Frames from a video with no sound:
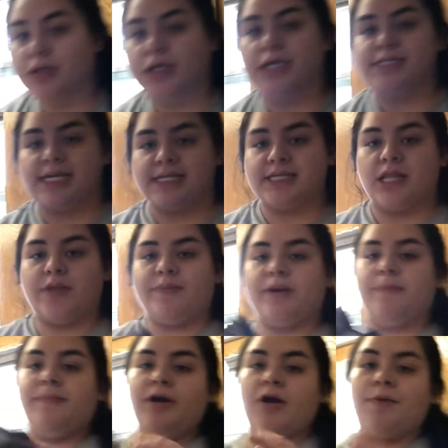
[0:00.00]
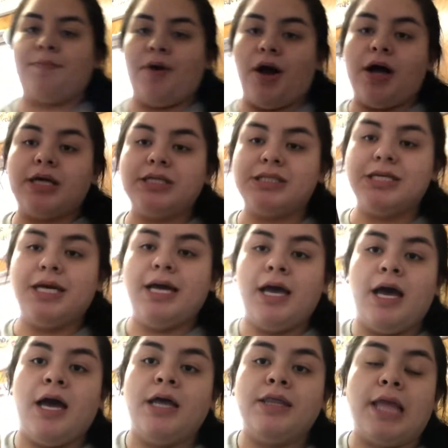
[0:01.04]
because they sell them in a bigger box.
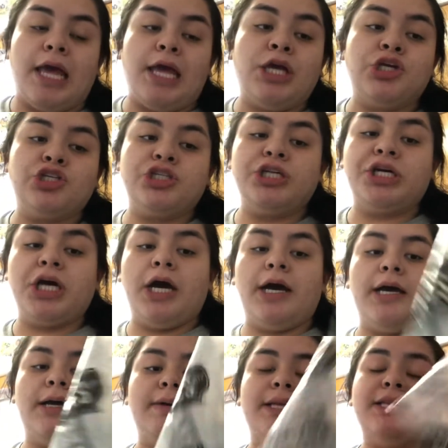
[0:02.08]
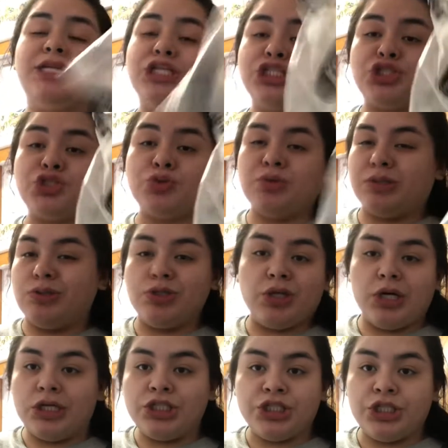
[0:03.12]
They usually come in
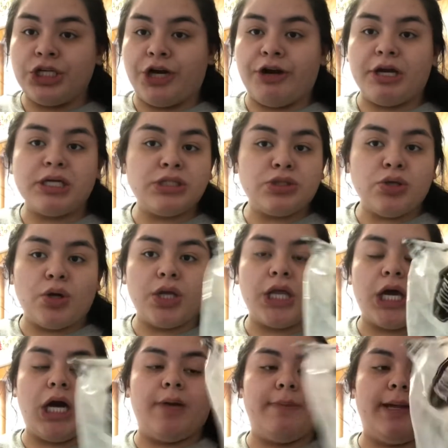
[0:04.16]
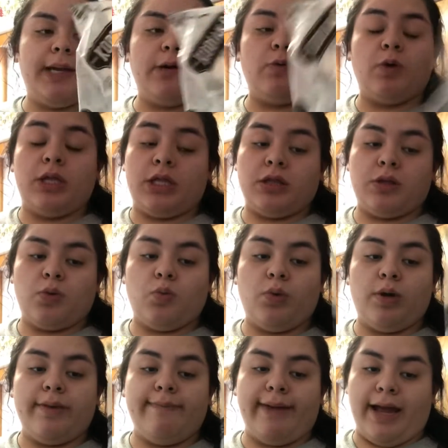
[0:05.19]
a generic store. They come in with
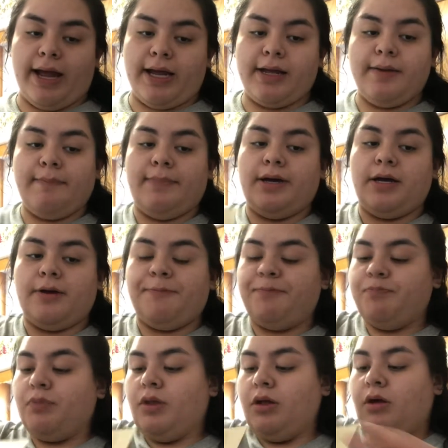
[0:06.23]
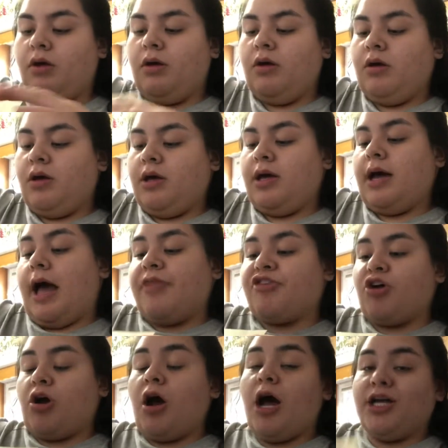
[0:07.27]
1 bag, but at
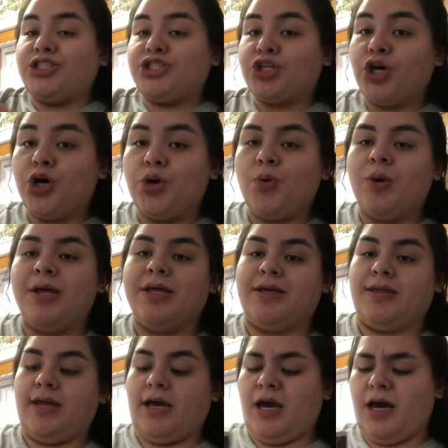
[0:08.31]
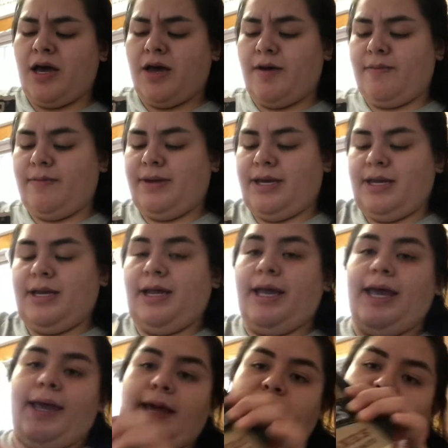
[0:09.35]
the Costco they come in
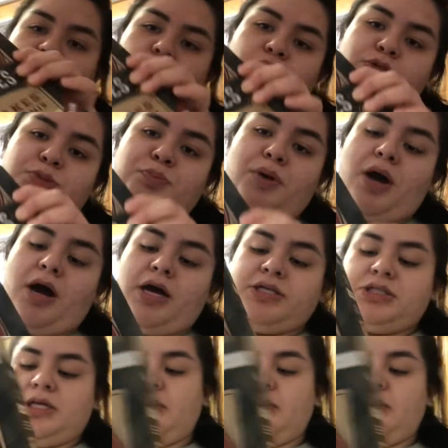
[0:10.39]
a huge box